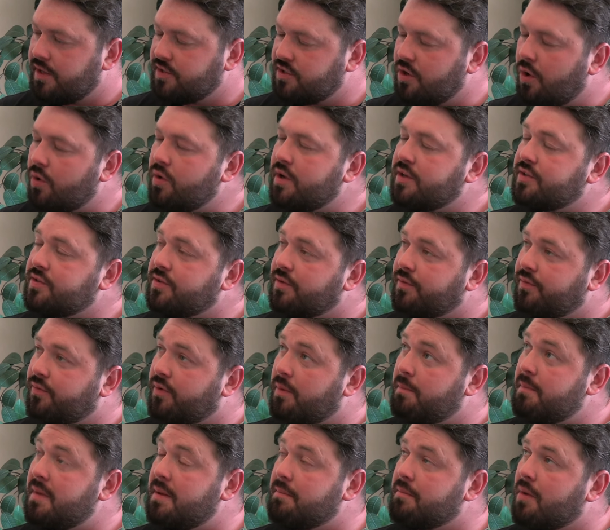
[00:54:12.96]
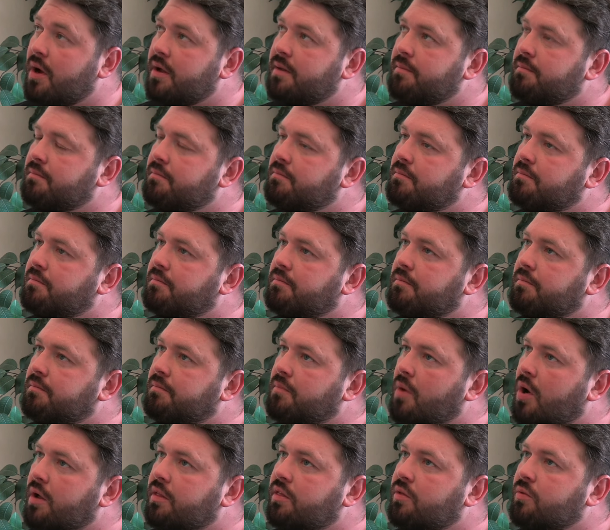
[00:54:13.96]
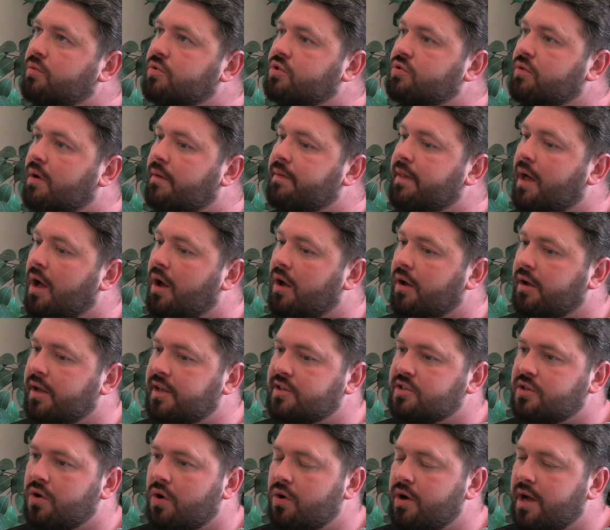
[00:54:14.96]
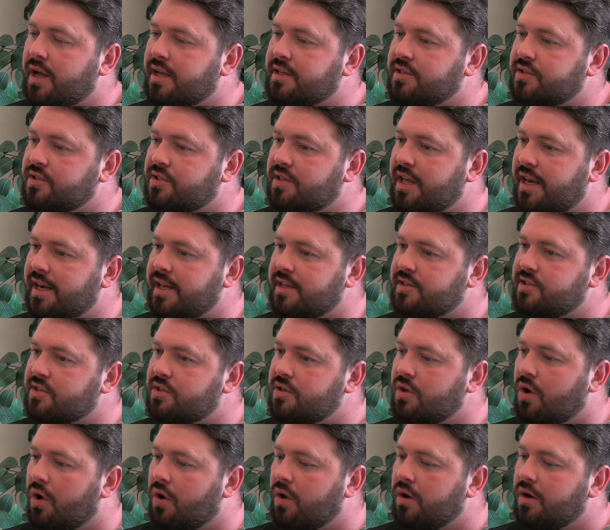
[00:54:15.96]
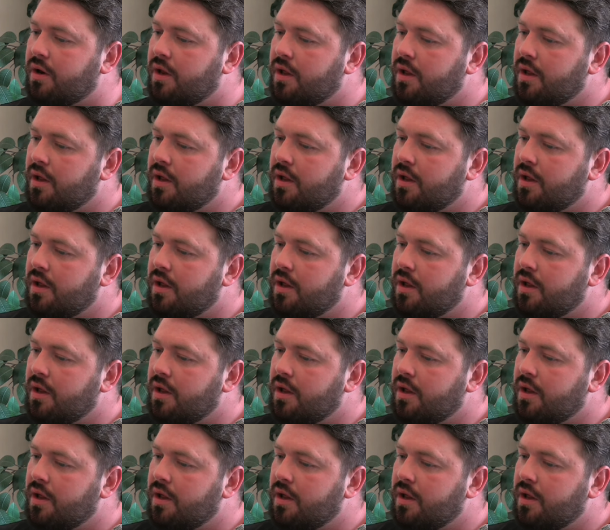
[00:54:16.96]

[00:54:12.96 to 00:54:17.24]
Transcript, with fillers: As long as, for me, my my thoughts around that are as long as then it's not